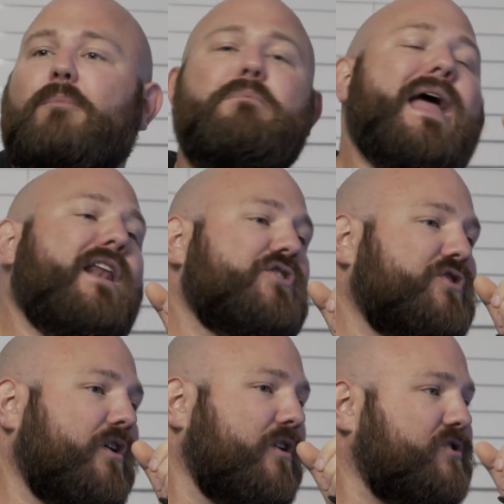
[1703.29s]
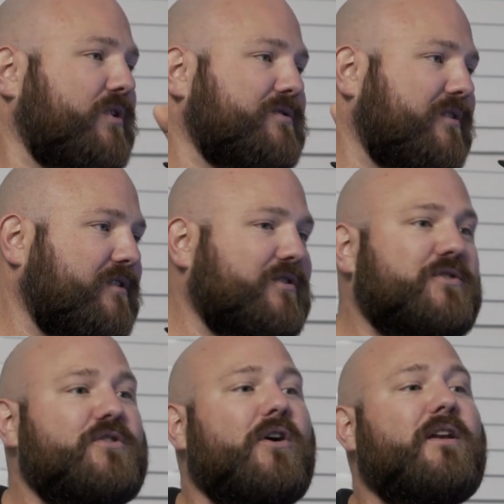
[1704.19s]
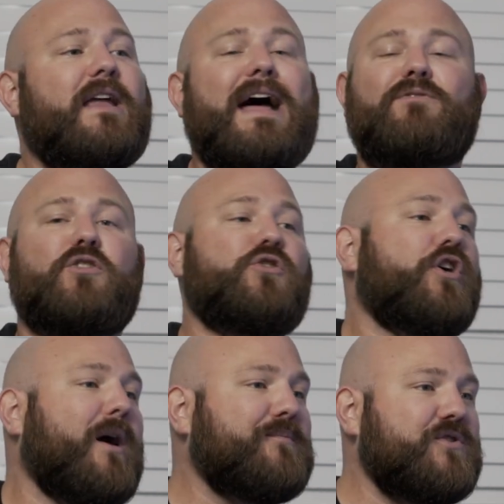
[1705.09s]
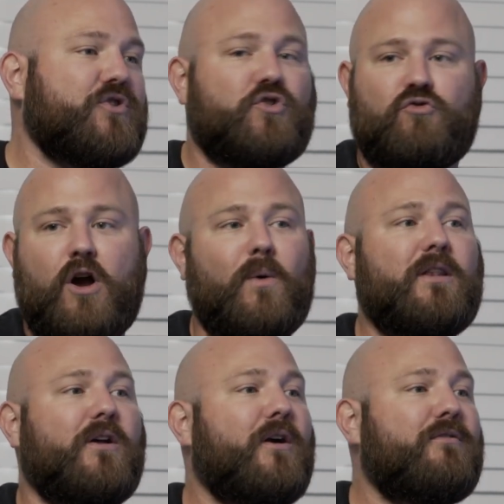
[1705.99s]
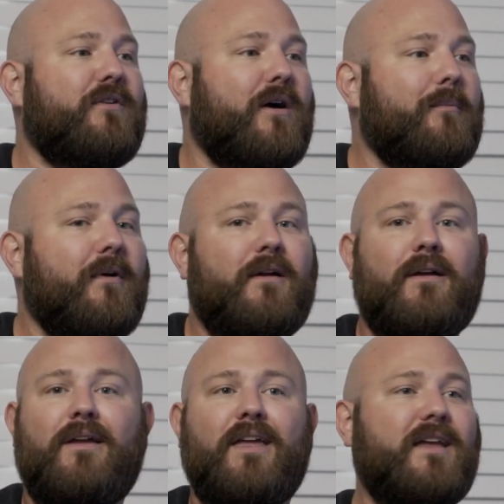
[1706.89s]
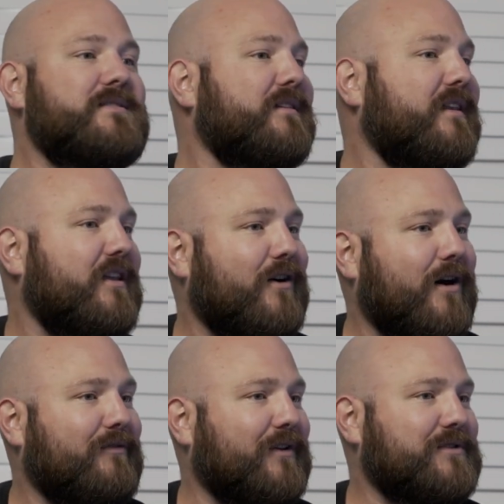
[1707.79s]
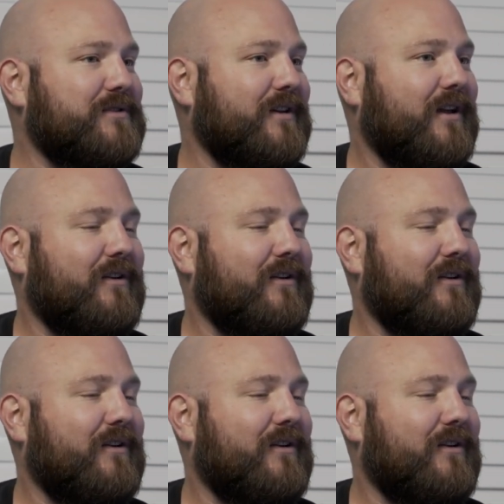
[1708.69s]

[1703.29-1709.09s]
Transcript: manager or so-and-so that they're starting to have to look up to grow and learn from isn't in the office.